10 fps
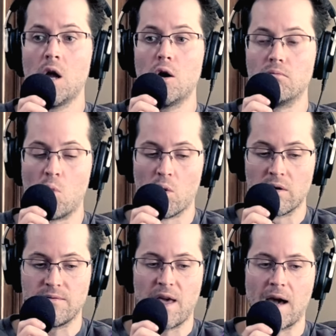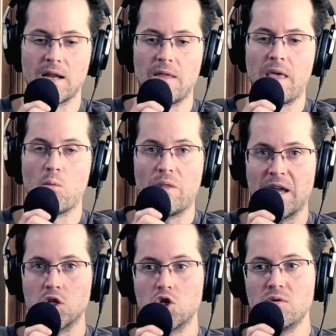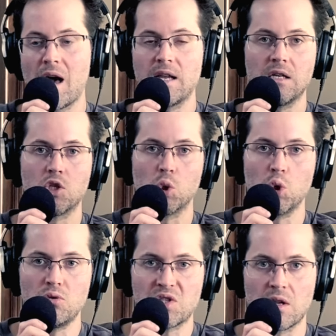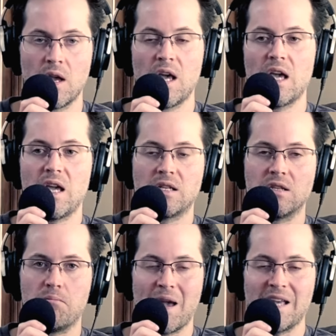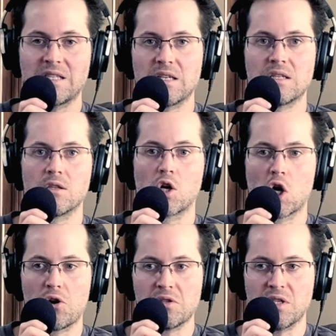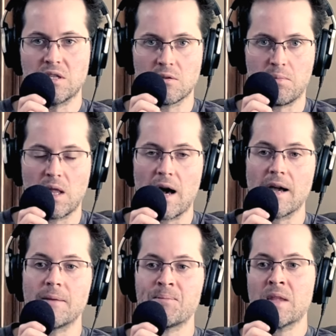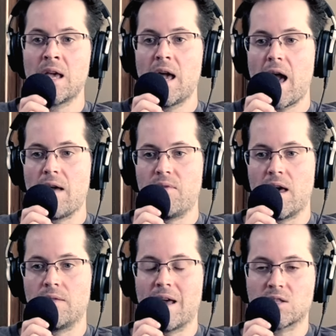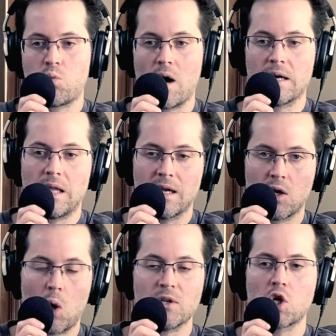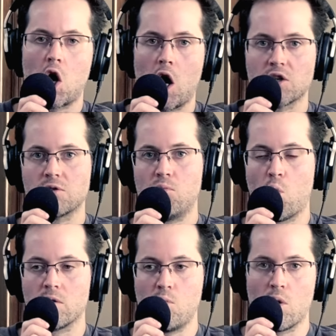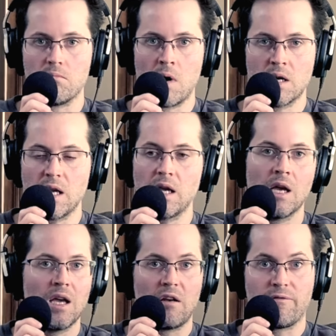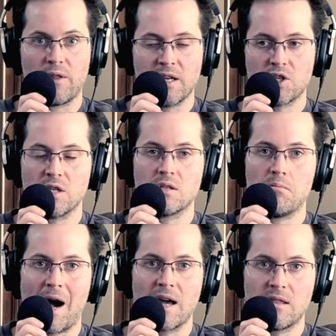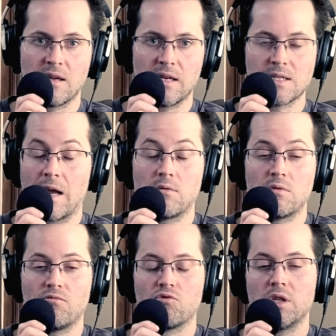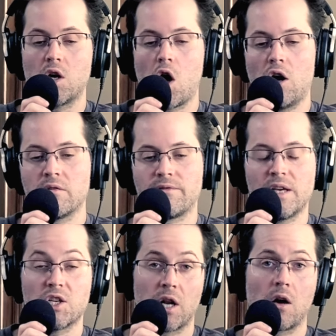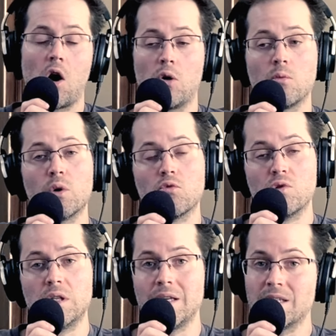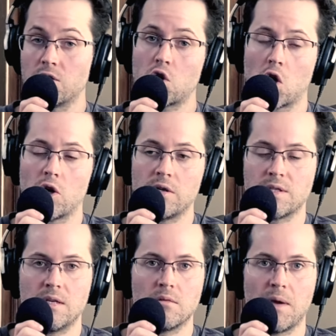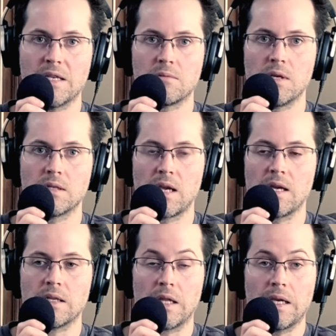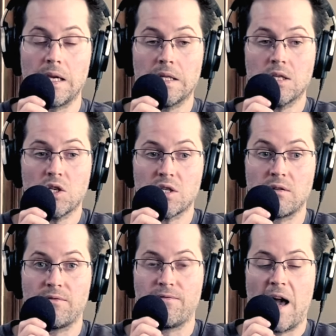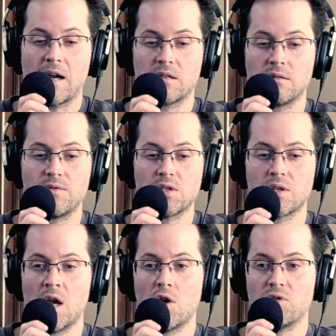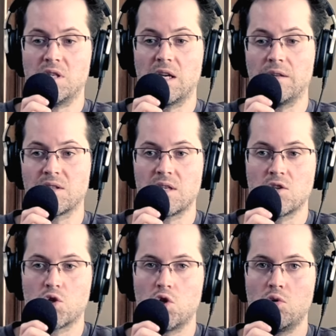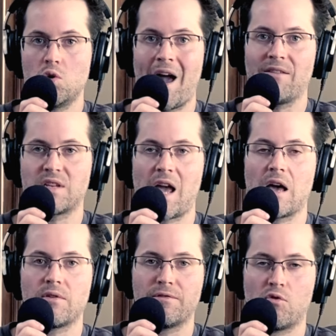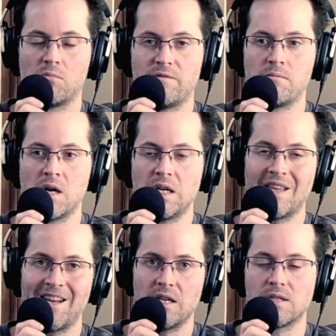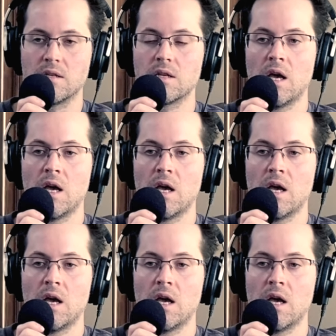more of that, and then when they do that, it debases the currency supply. And then that's why like it always costs more and more money, inflation, to buy things. And I don't really call it inflation, I call it what it really is currency debasement. And like, it's just a fact of this ridiculous thing. So you have to have a form of money that isn't